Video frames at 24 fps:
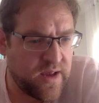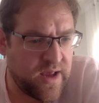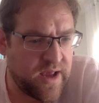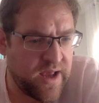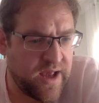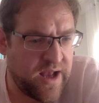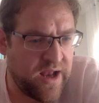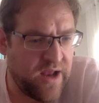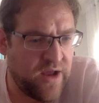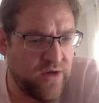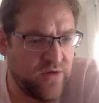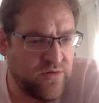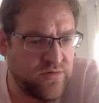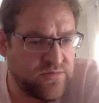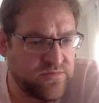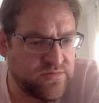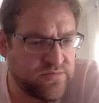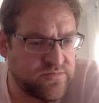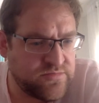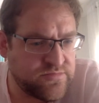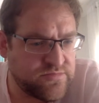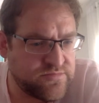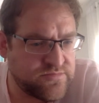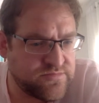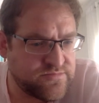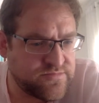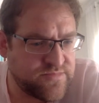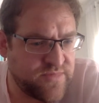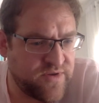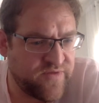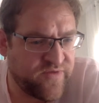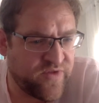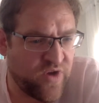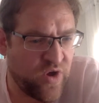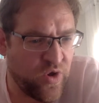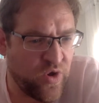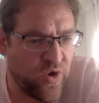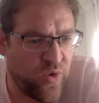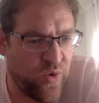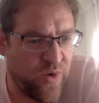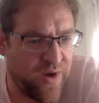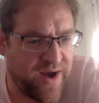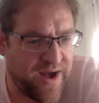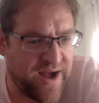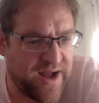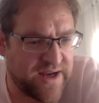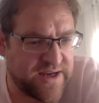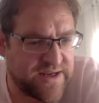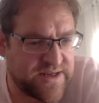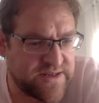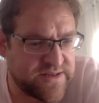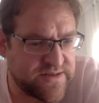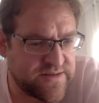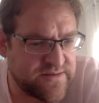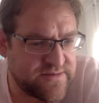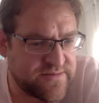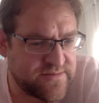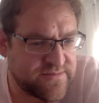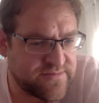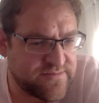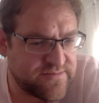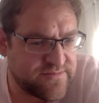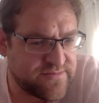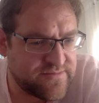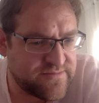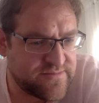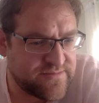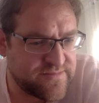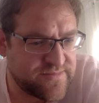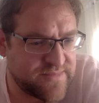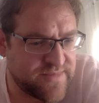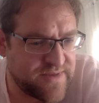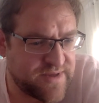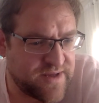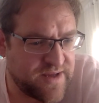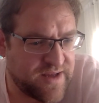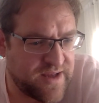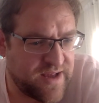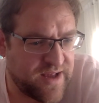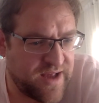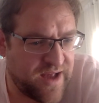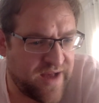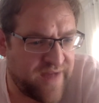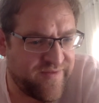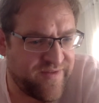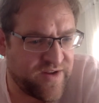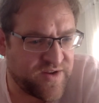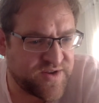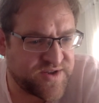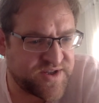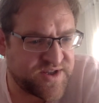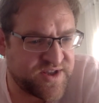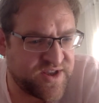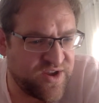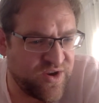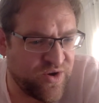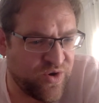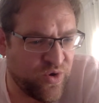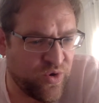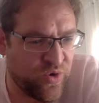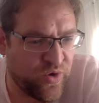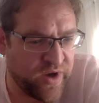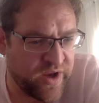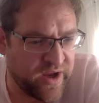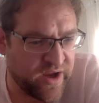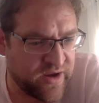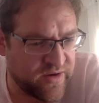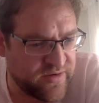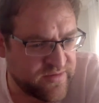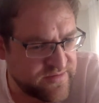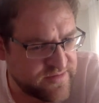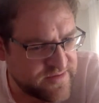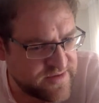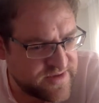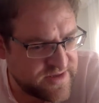Hello? You've gone quiet. I've lost your audio.